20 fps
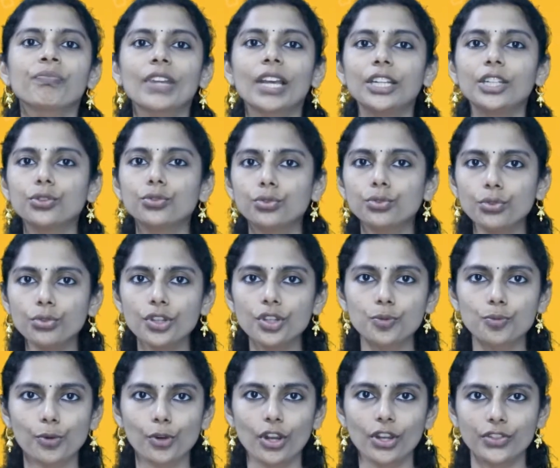And to do
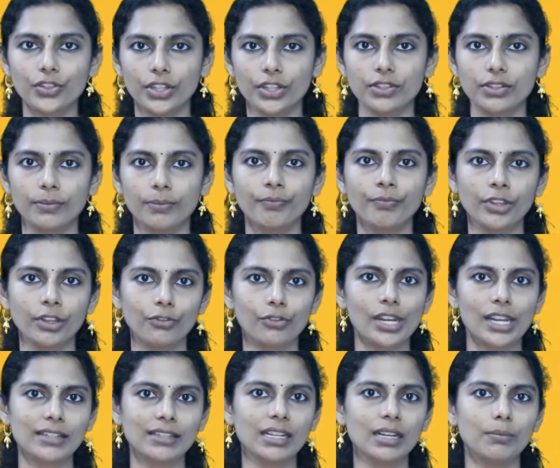this process,
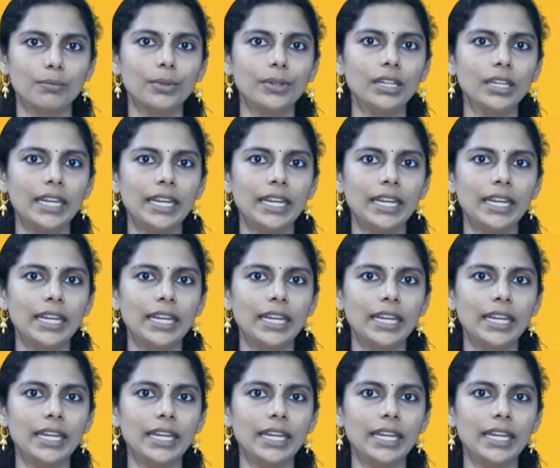for example,